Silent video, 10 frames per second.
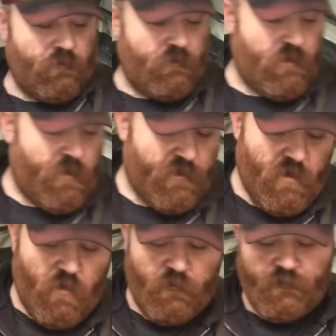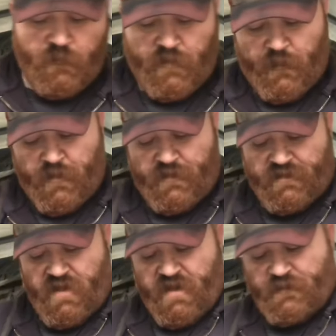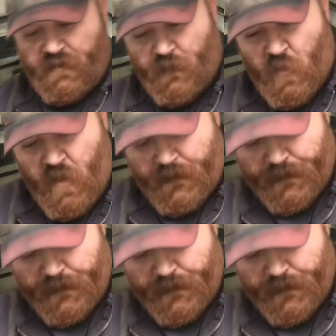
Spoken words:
There we go. We're the size we want.